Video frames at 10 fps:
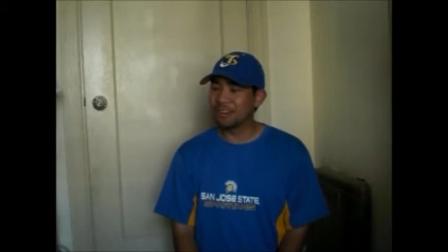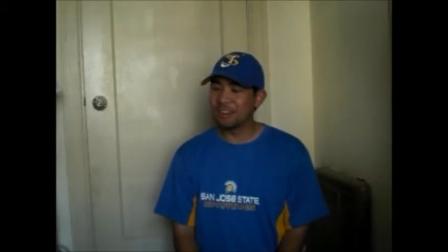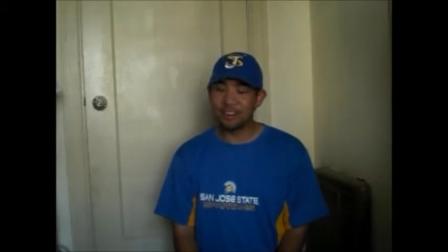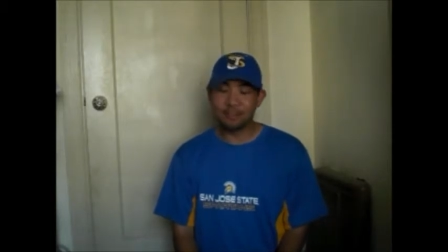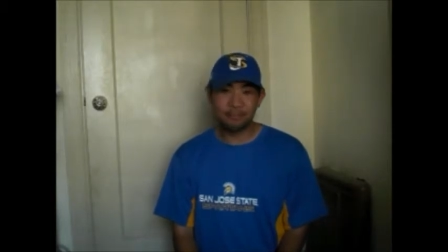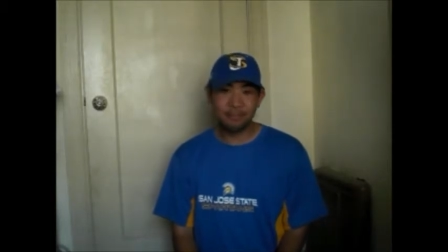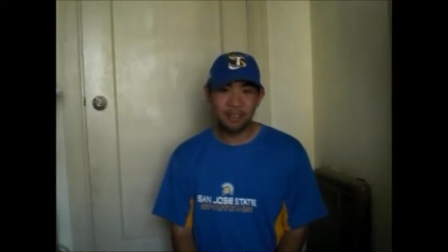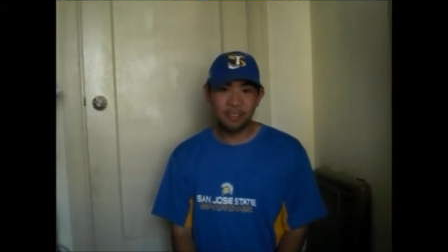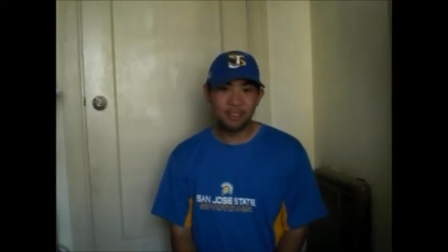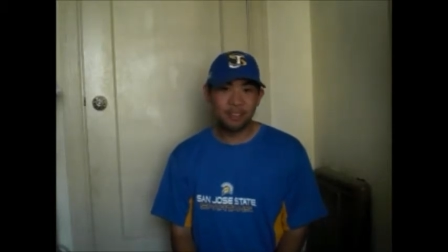Uh,
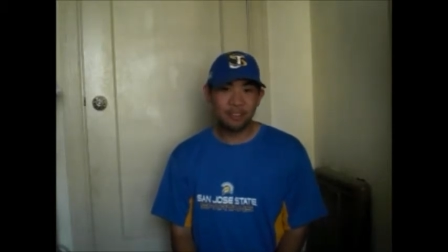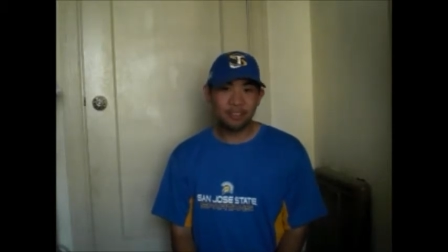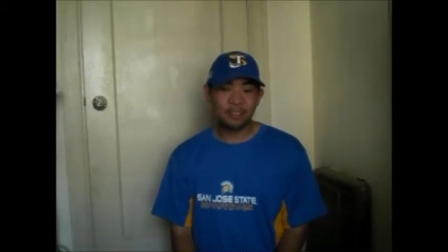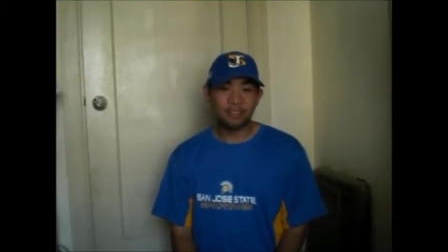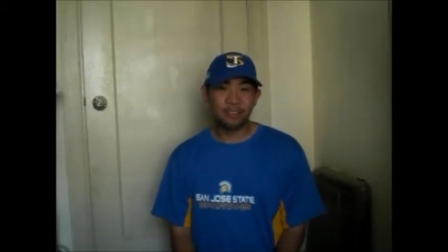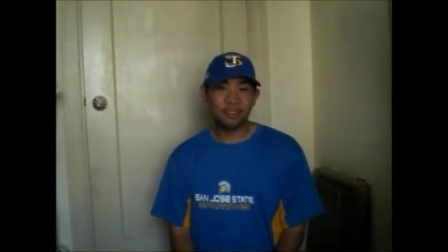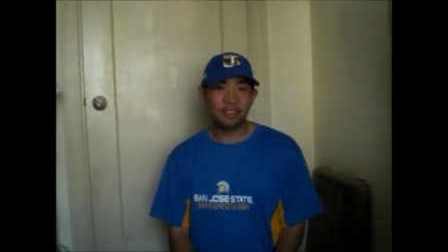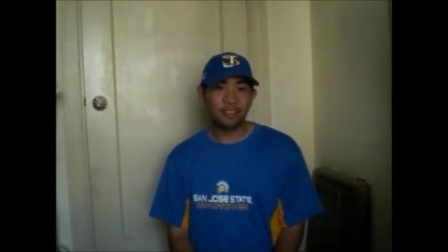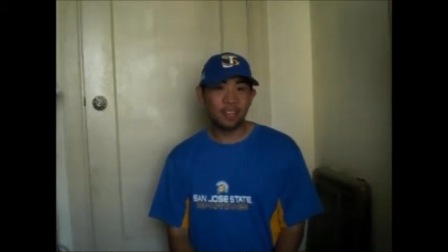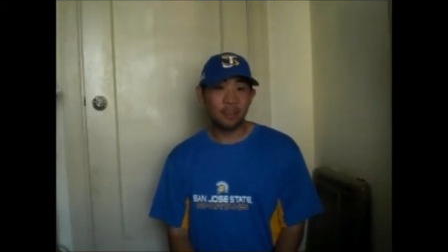San Jose
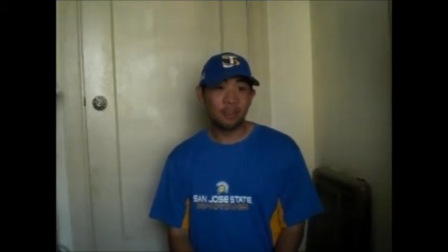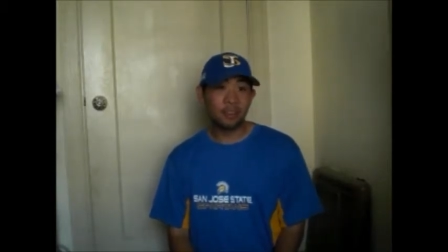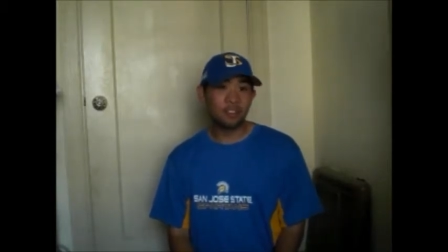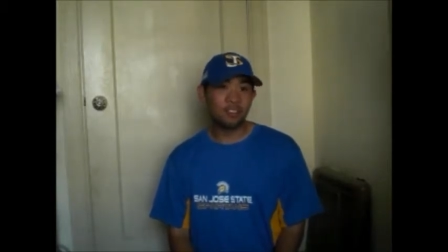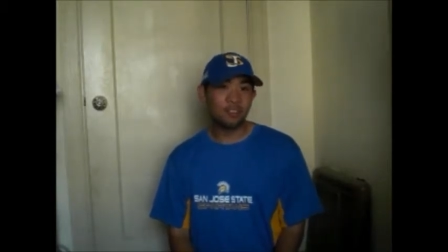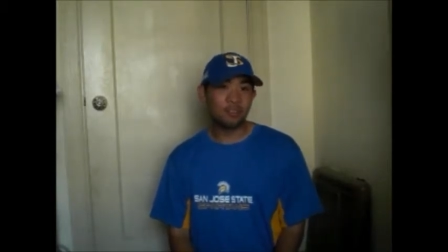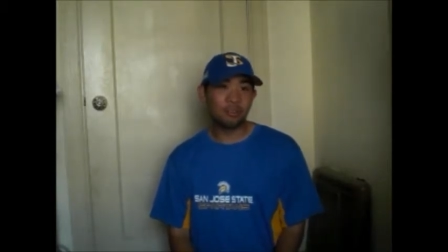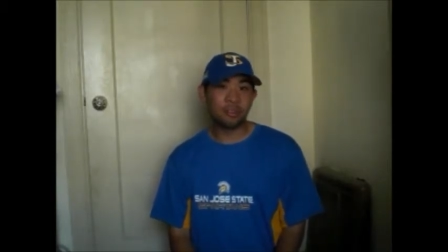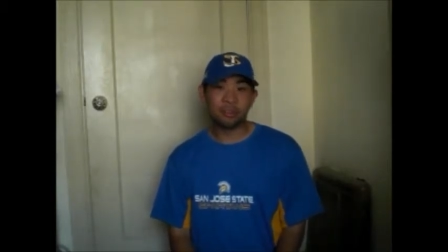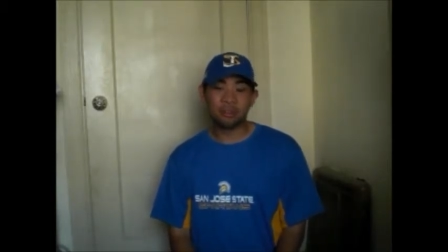State coming into
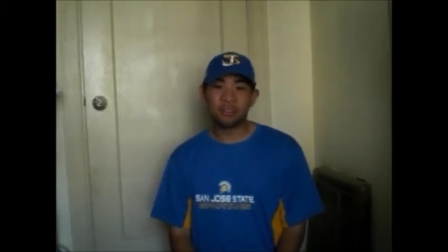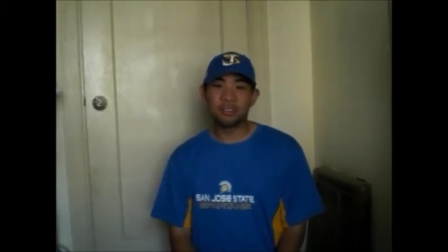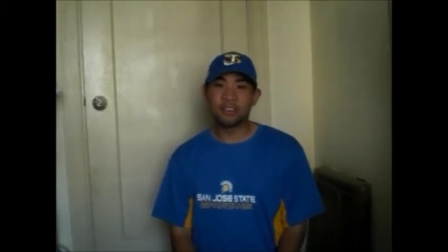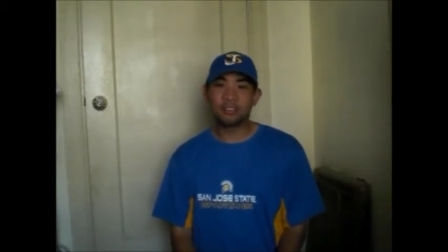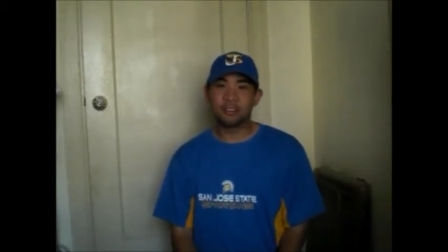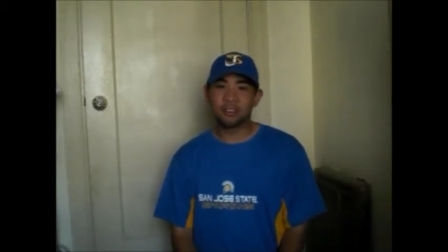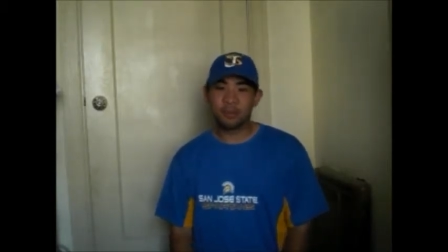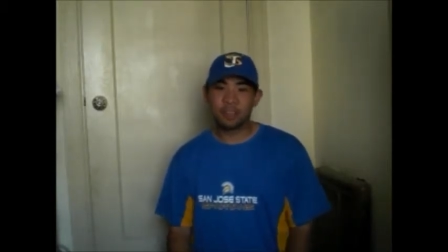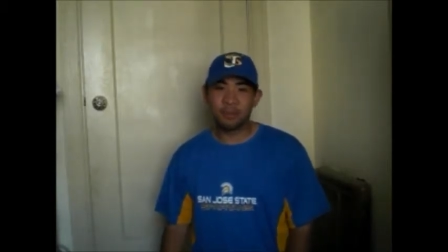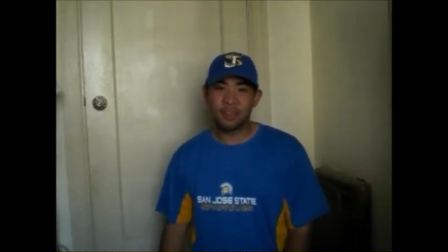the third season under
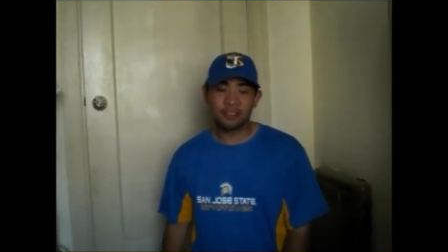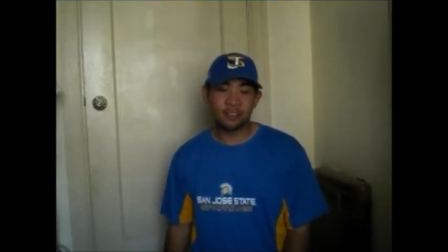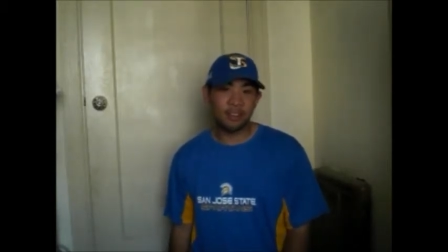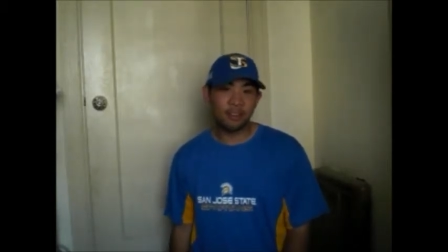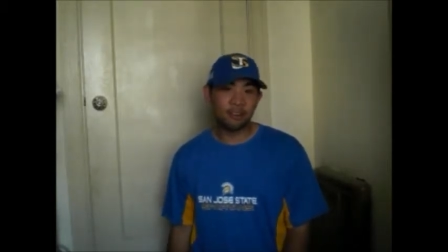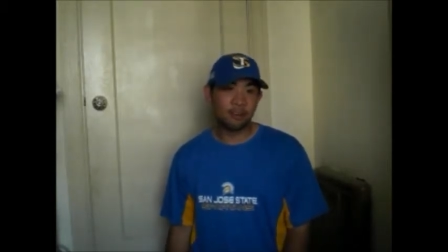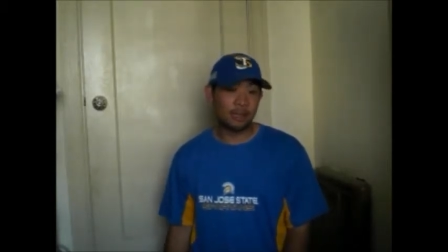Mike MacIntyre.